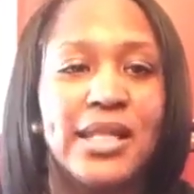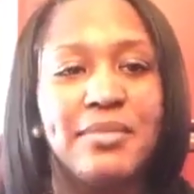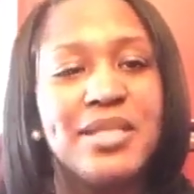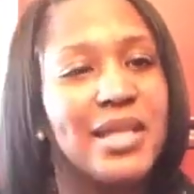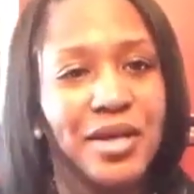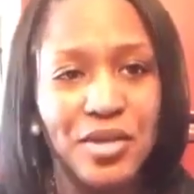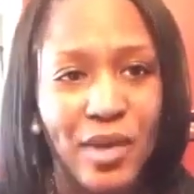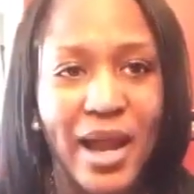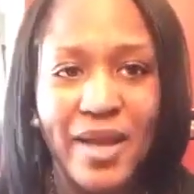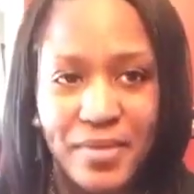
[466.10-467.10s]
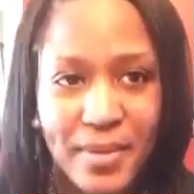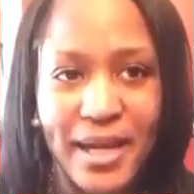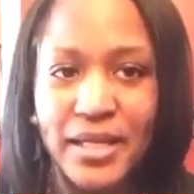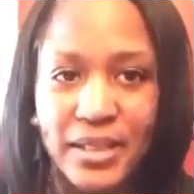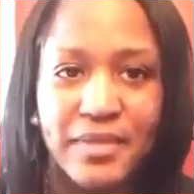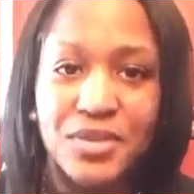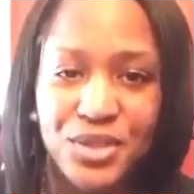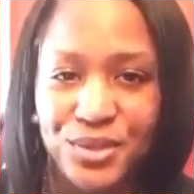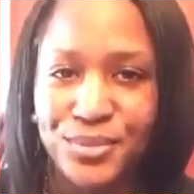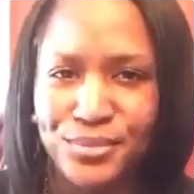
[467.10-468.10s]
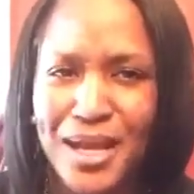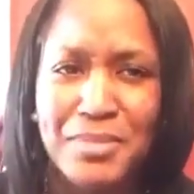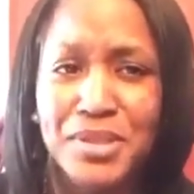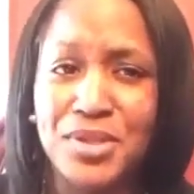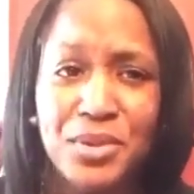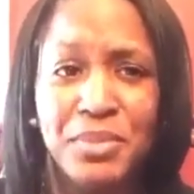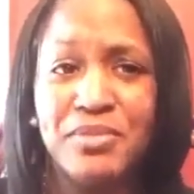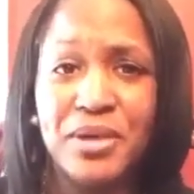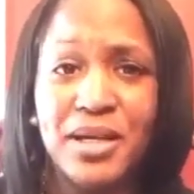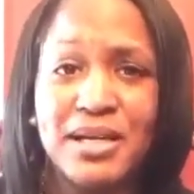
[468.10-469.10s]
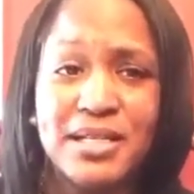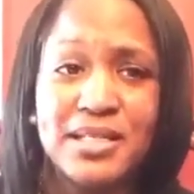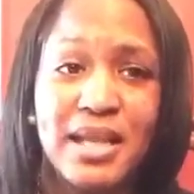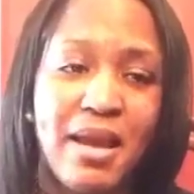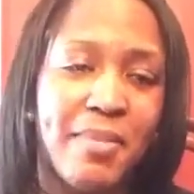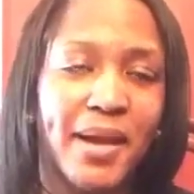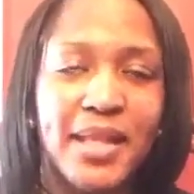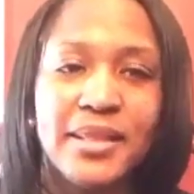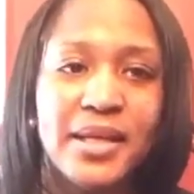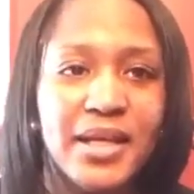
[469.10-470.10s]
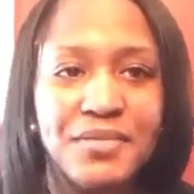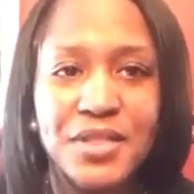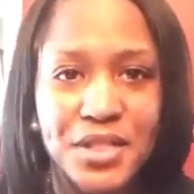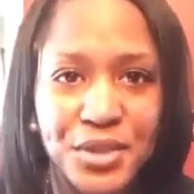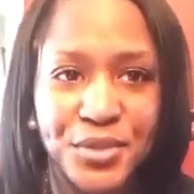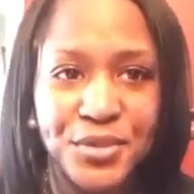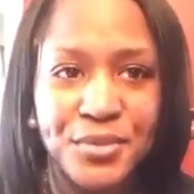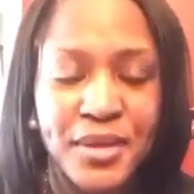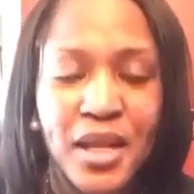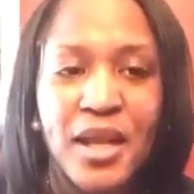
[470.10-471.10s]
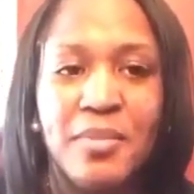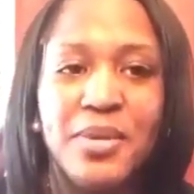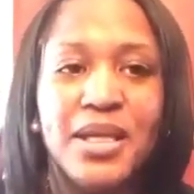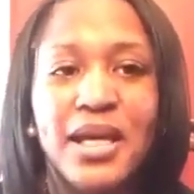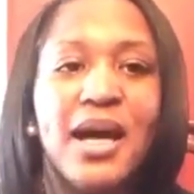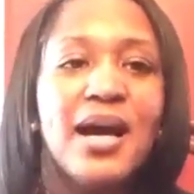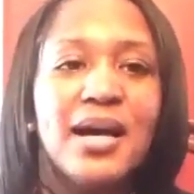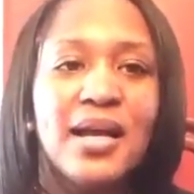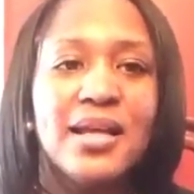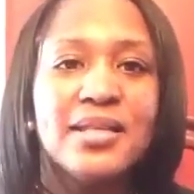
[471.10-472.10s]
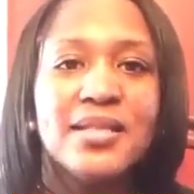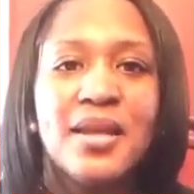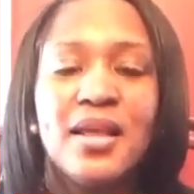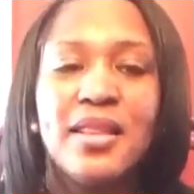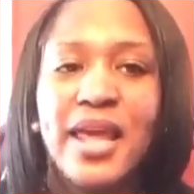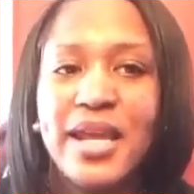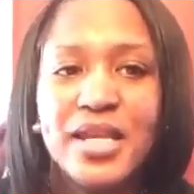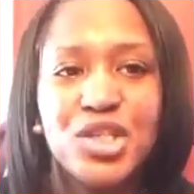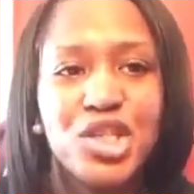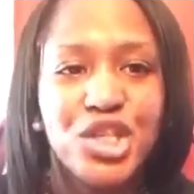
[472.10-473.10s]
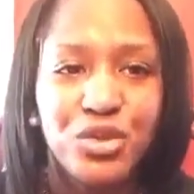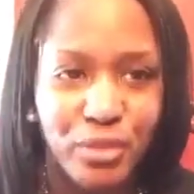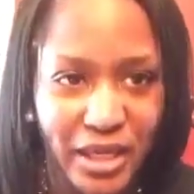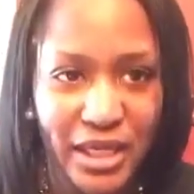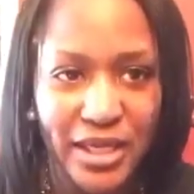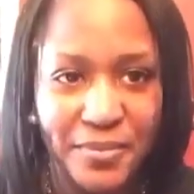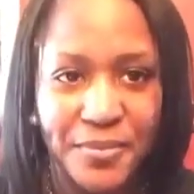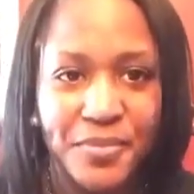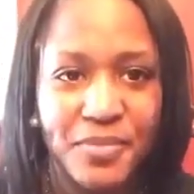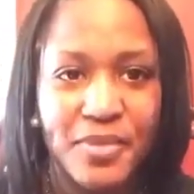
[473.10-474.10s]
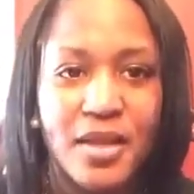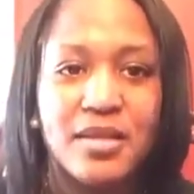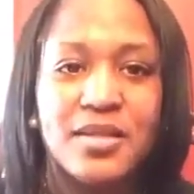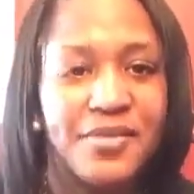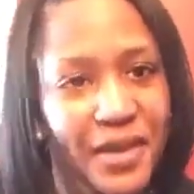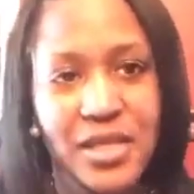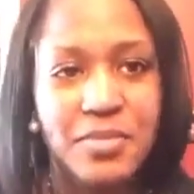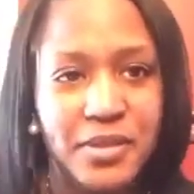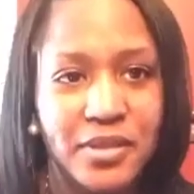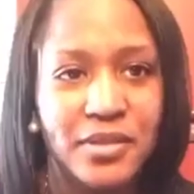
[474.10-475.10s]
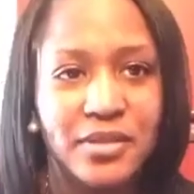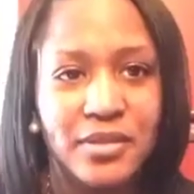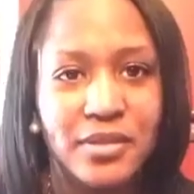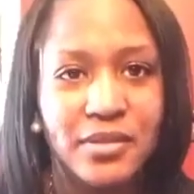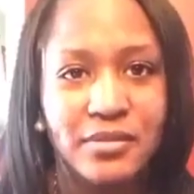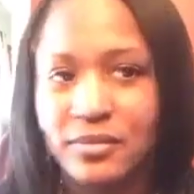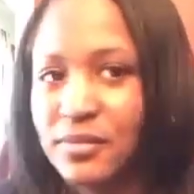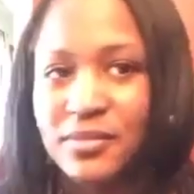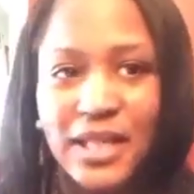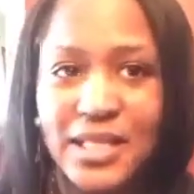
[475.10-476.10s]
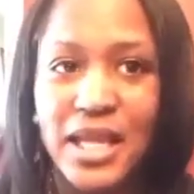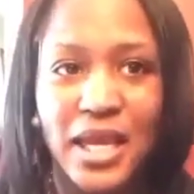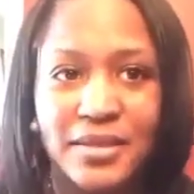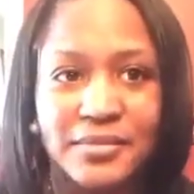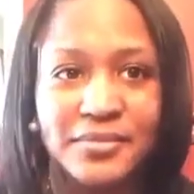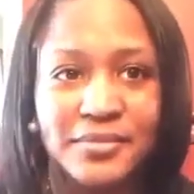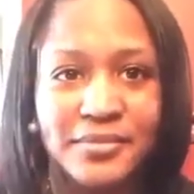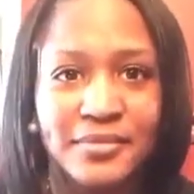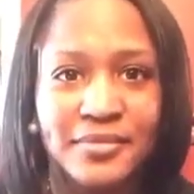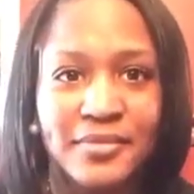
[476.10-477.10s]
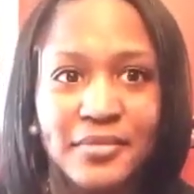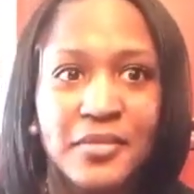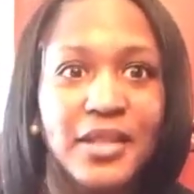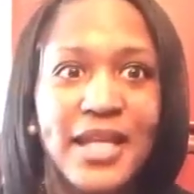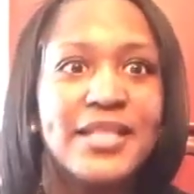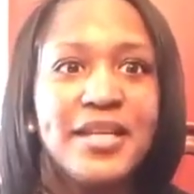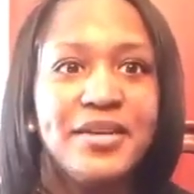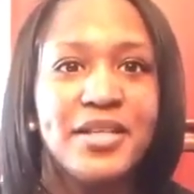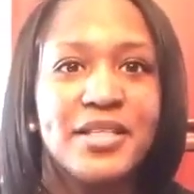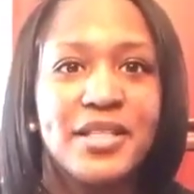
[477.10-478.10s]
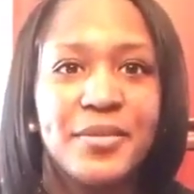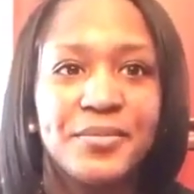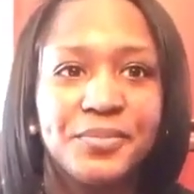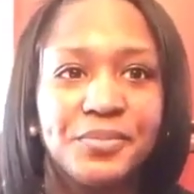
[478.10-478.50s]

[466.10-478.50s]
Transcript: And let me tell you why everybody loves Zoom. I'm just going to be real honest. Everybody loves Zoom because they can stream to Facebook. That's it. Like, seriously.